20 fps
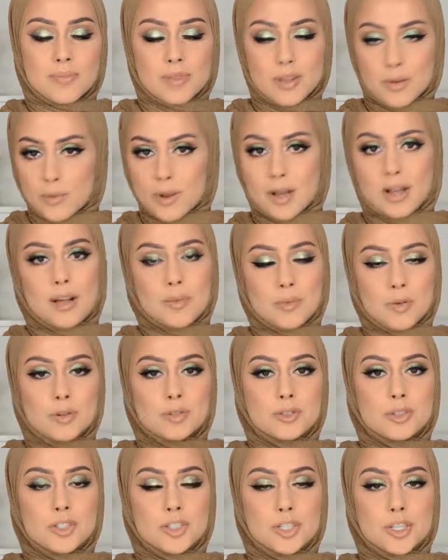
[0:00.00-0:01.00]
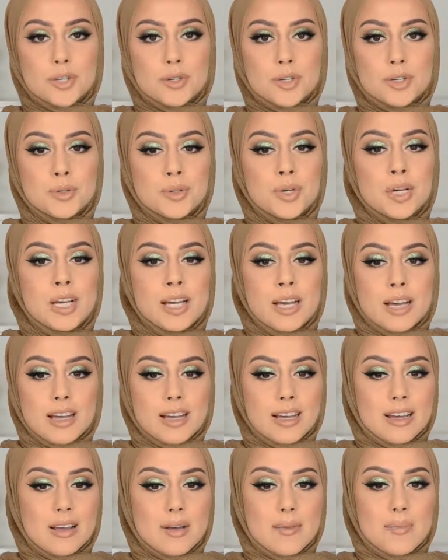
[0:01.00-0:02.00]
well, I'm going to show you.
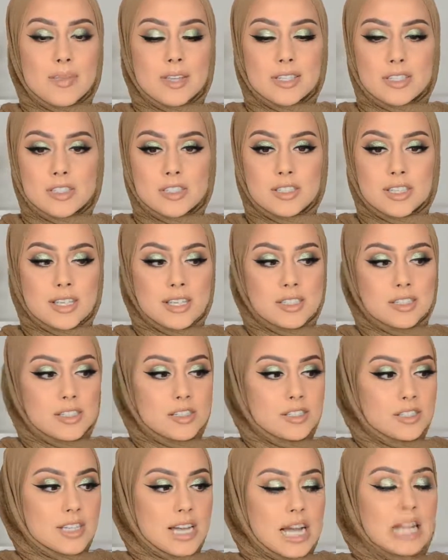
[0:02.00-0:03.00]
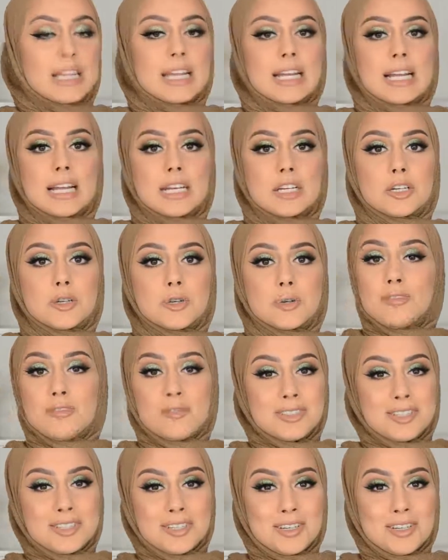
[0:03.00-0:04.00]
Um, this is the easiest style that I know. If you
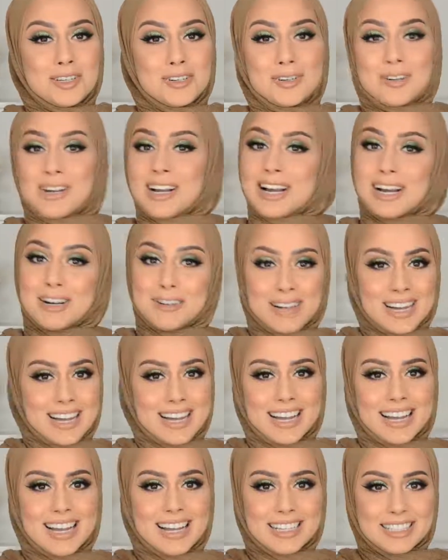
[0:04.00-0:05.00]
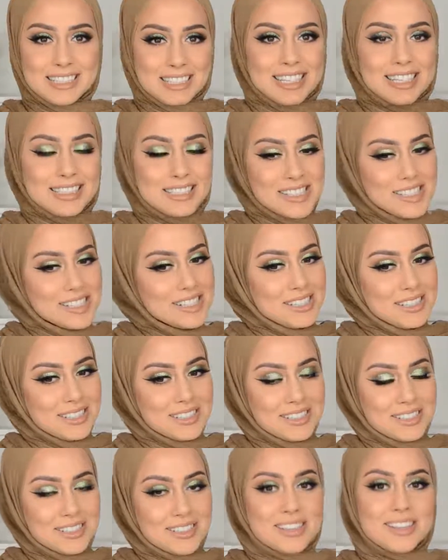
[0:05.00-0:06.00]
want to know how I did
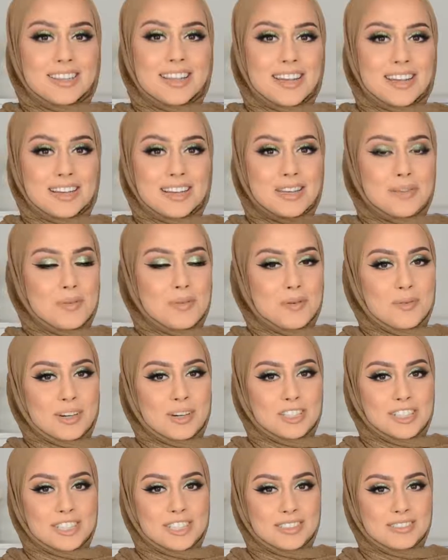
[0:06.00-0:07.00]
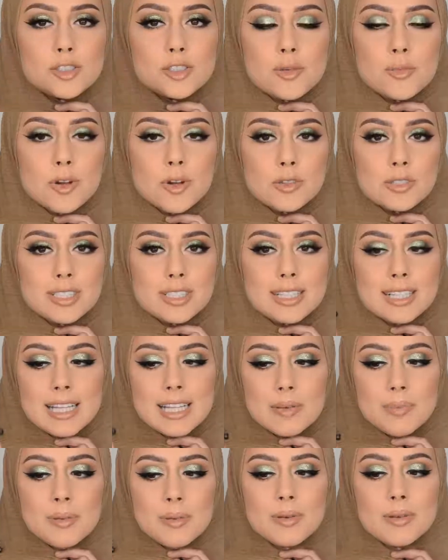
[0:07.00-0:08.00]
this, uh, then keep on watching. So I'm going to
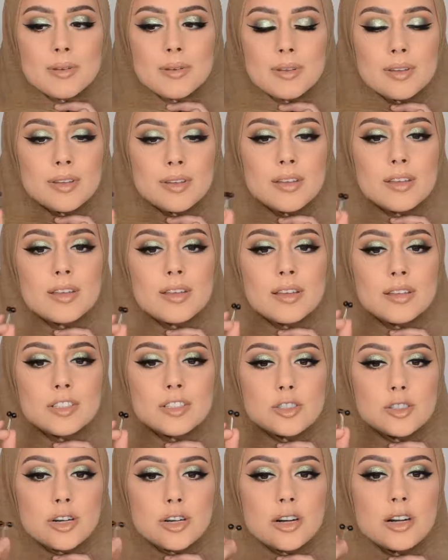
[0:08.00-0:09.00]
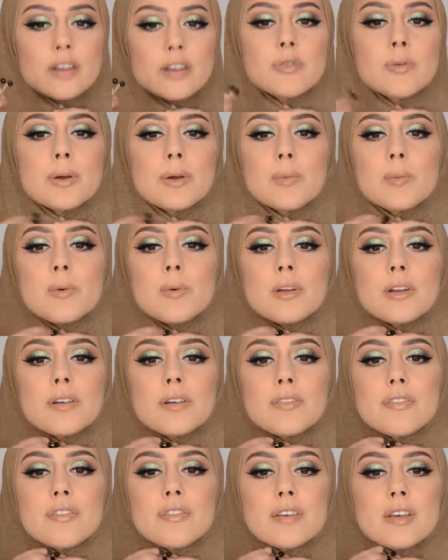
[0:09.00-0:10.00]
clip the scarf with one
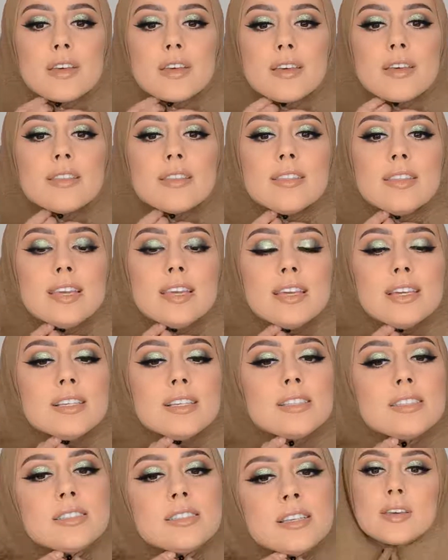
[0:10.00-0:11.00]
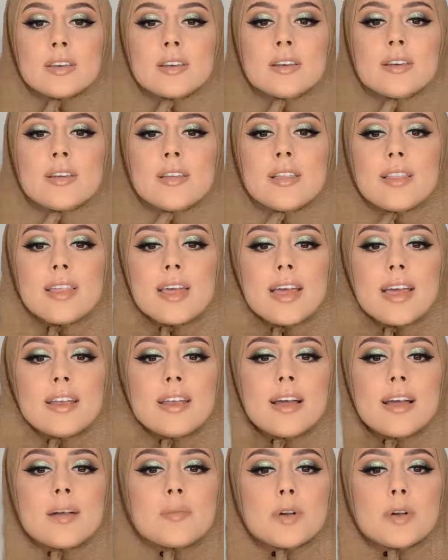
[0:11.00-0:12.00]
of these. And
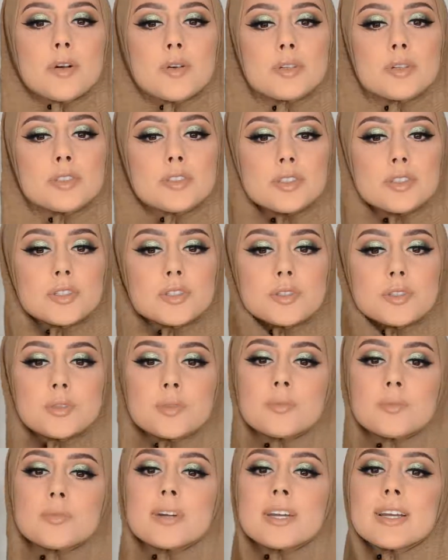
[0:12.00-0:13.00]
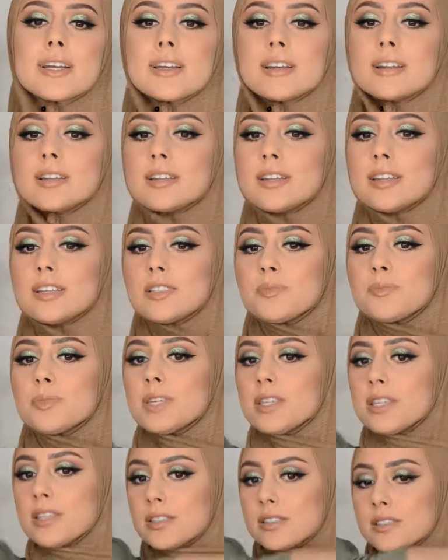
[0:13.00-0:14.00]
then I'm going to bring this
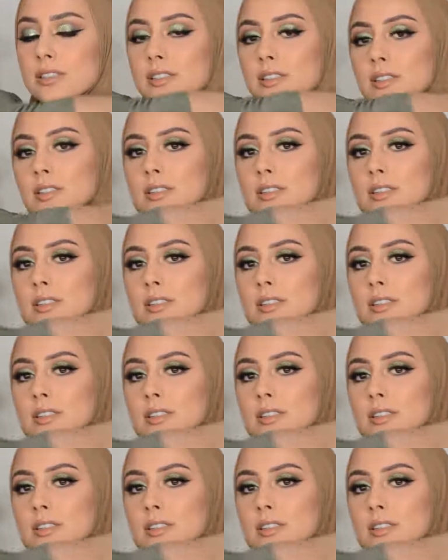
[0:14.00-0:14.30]
piece